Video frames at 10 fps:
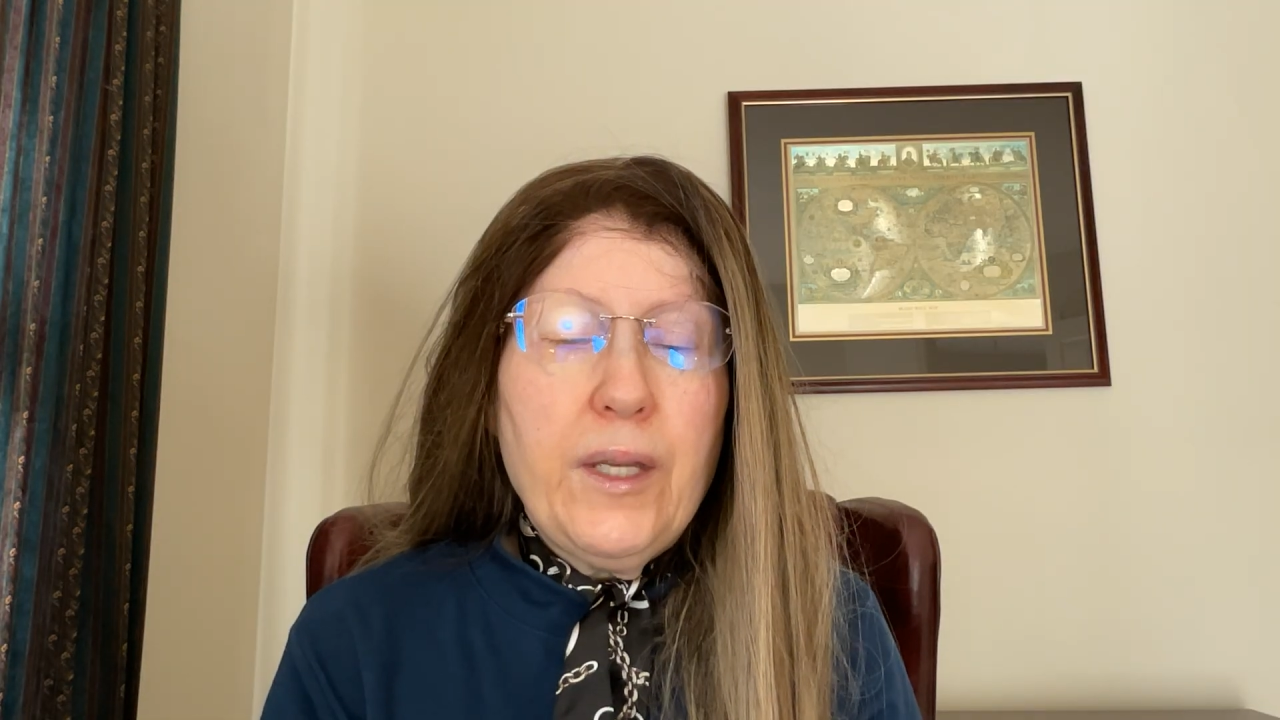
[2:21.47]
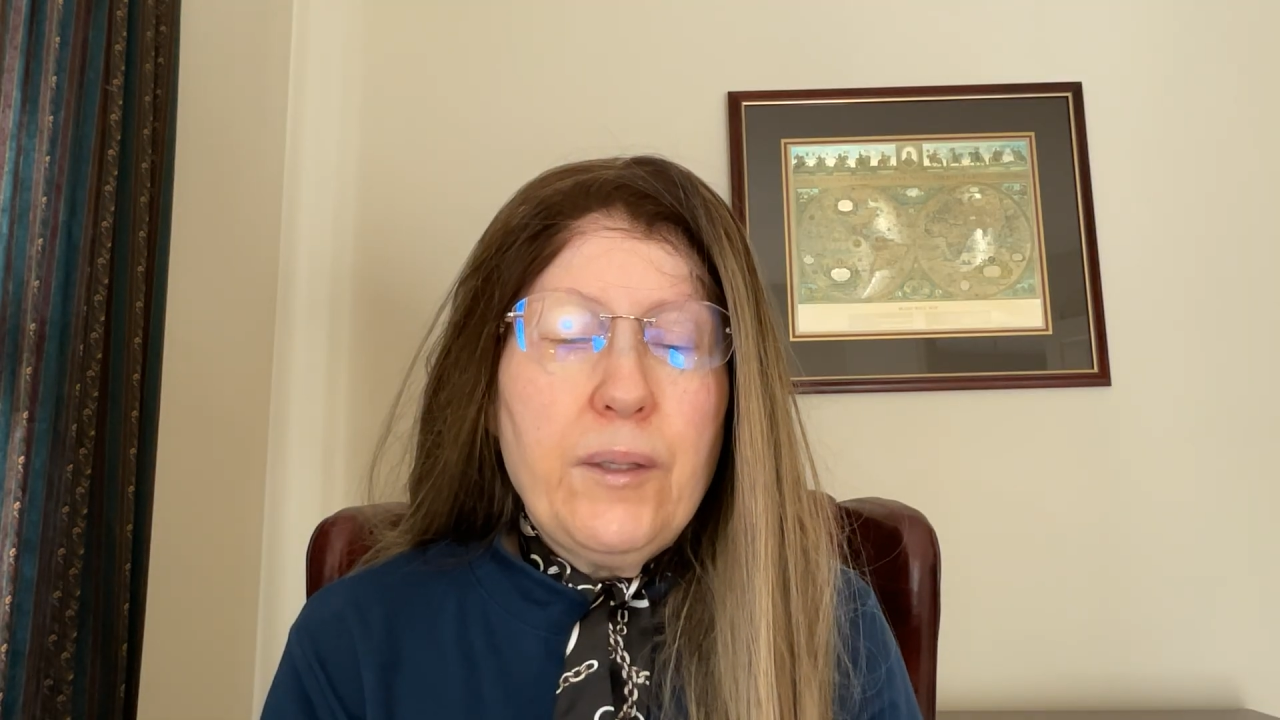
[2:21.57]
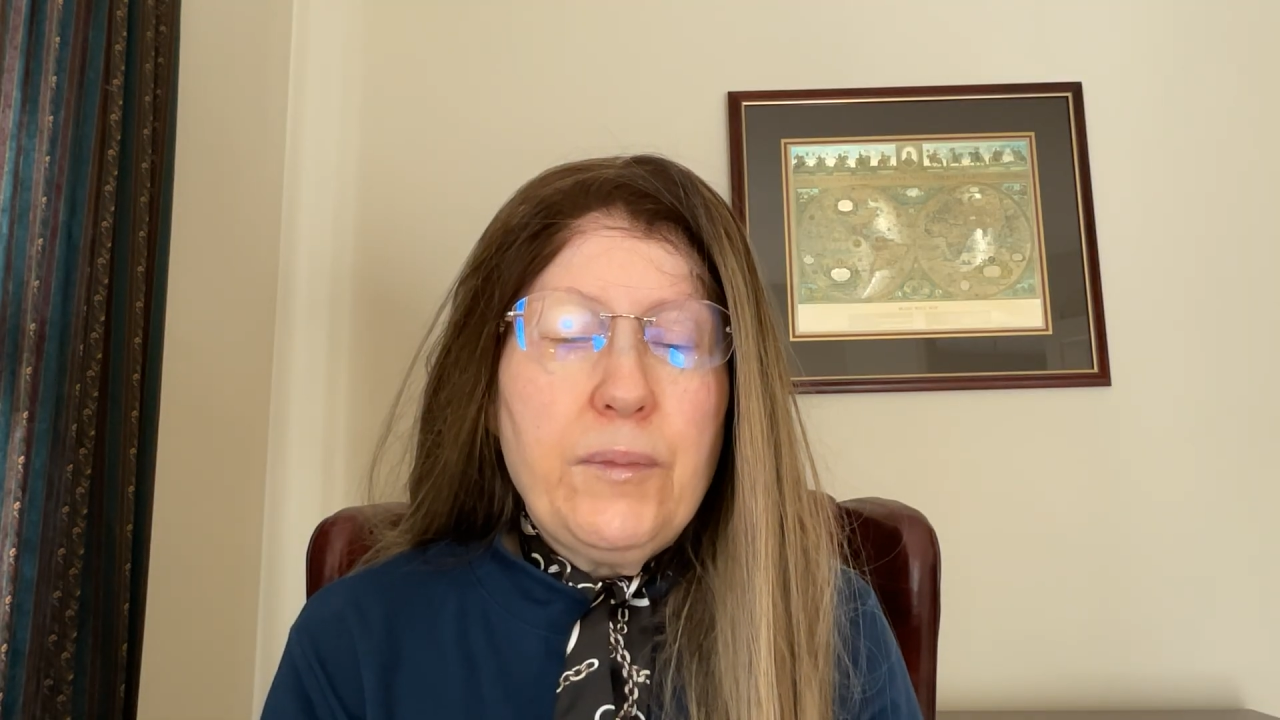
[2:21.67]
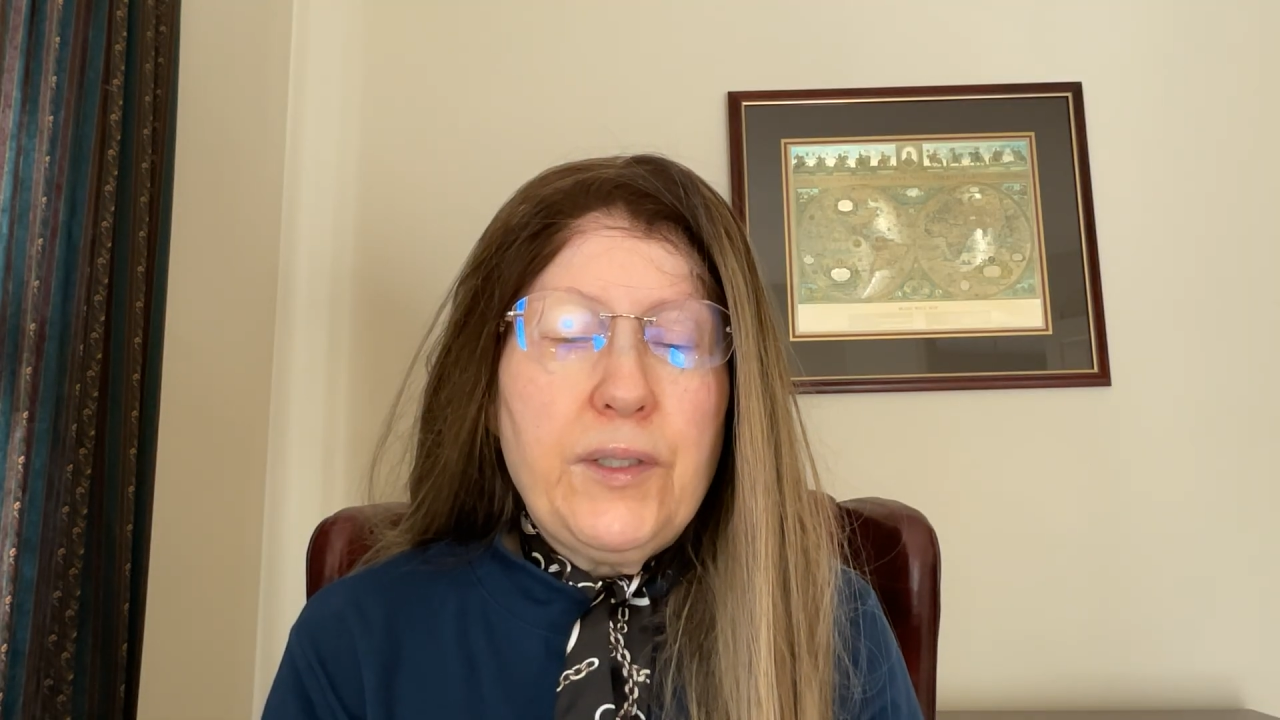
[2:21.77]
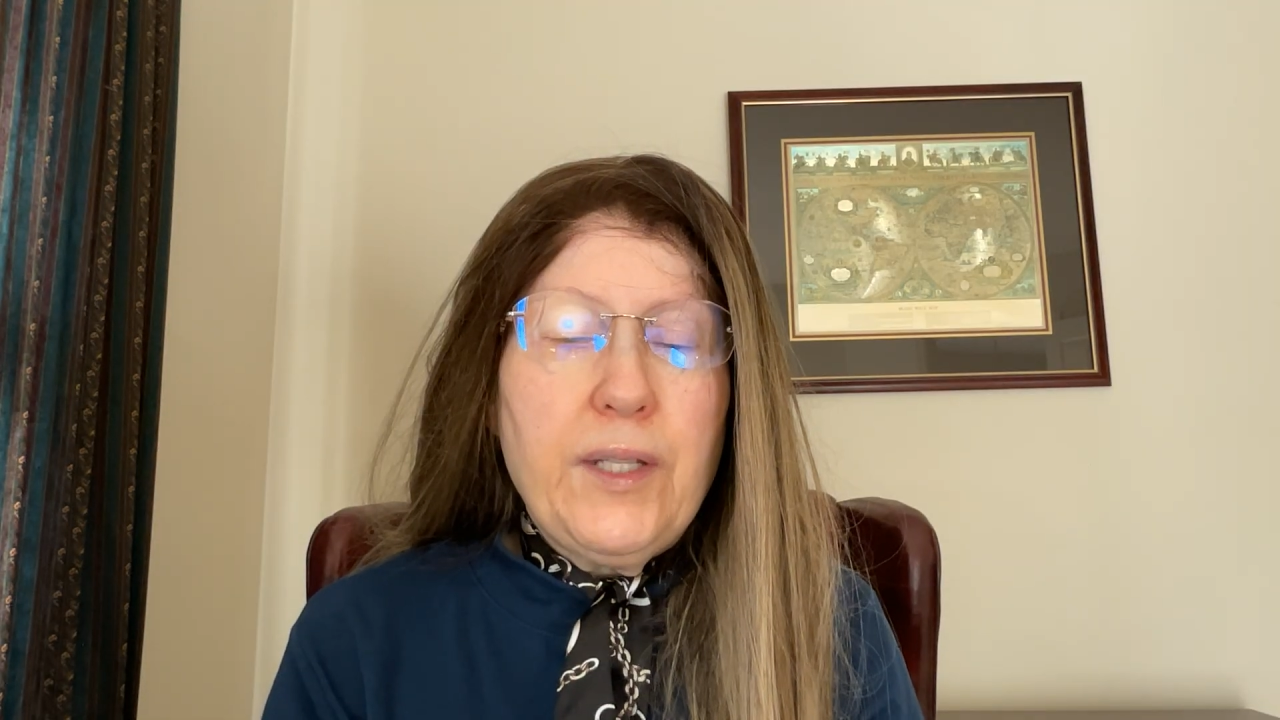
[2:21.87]

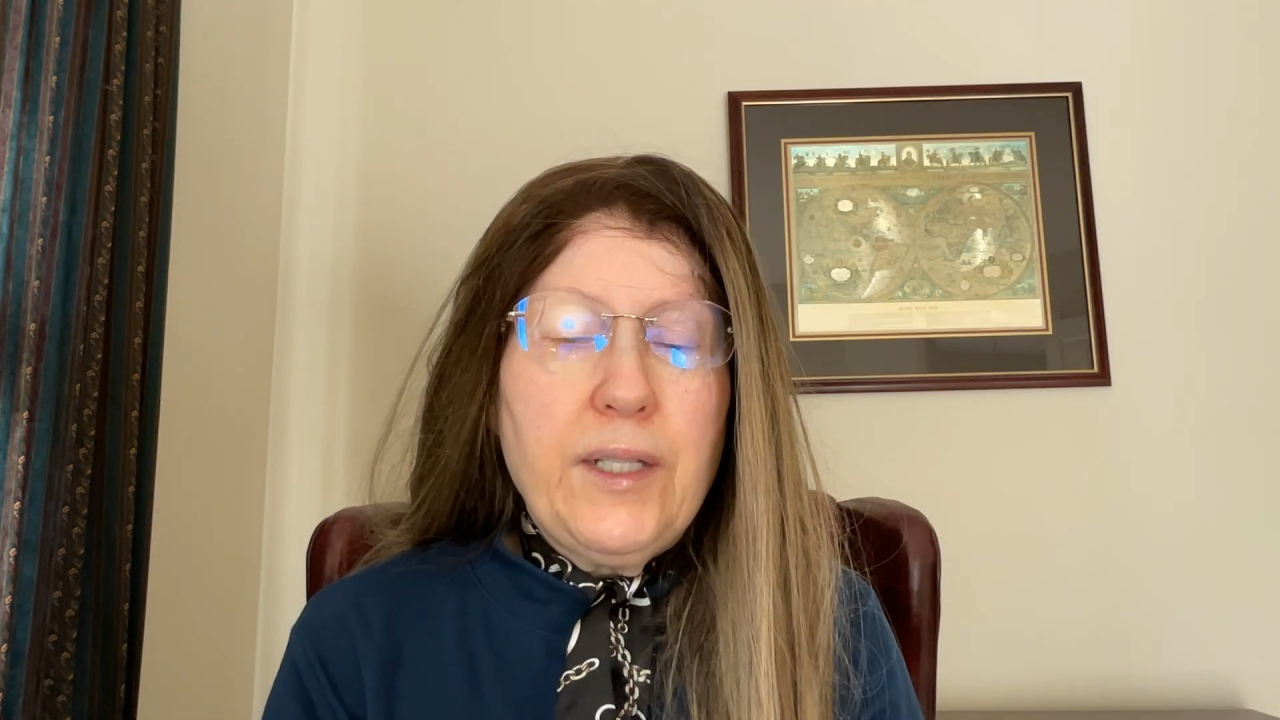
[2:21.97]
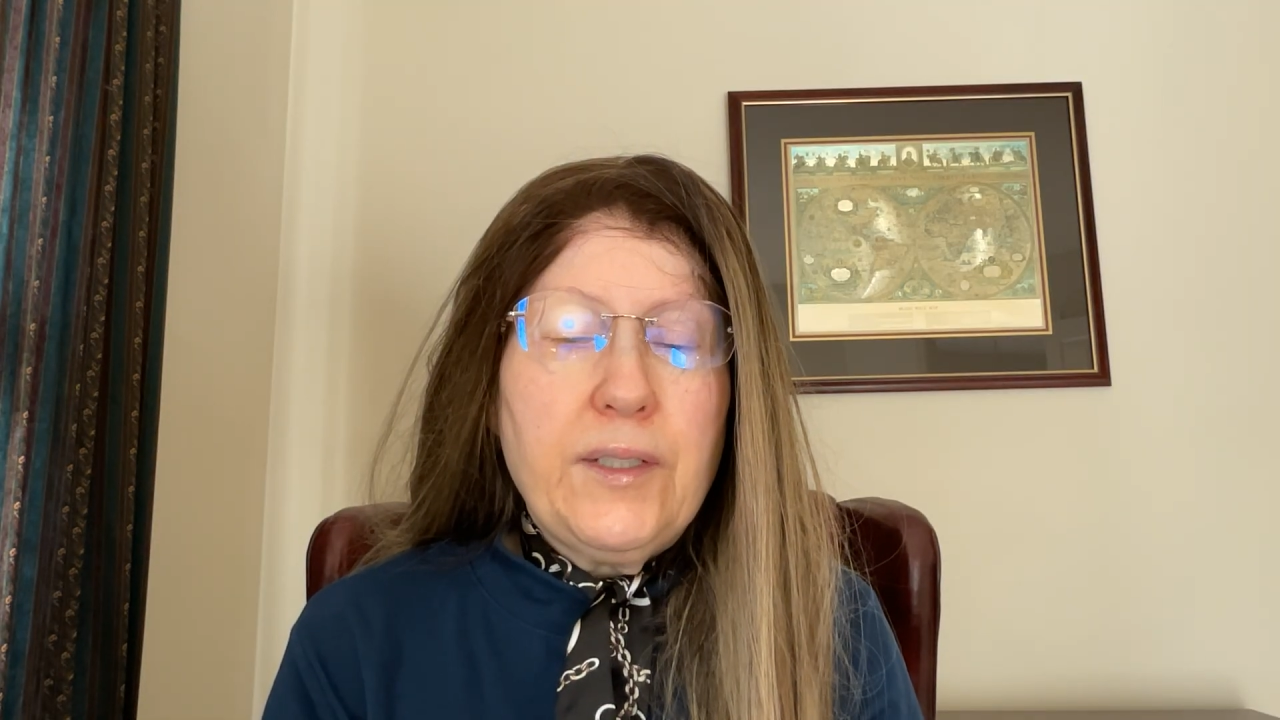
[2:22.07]
Mistake